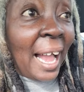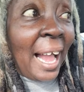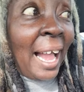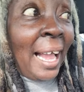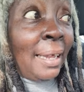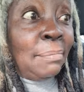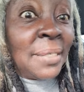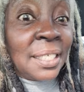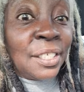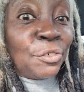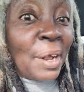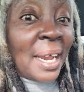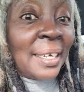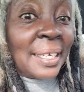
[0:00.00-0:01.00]
I'm just
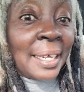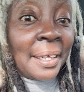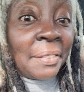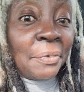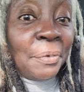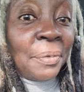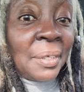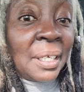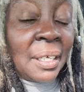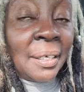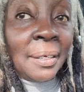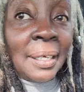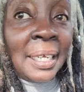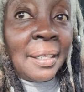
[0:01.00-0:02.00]
trying to get through the
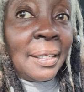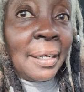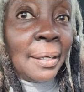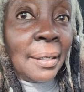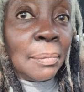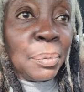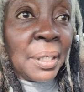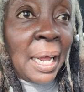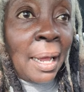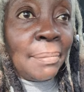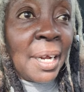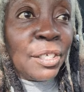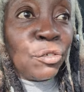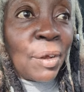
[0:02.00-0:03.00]
year in therapy.
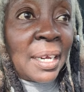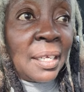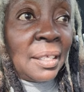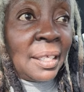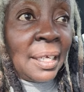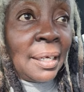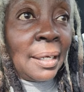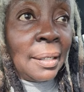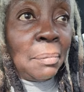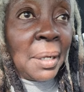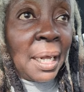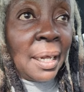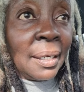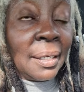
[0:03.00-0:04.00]
I'm not trying to lead
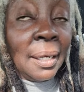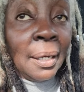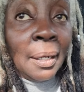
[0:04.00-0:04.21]
anybody.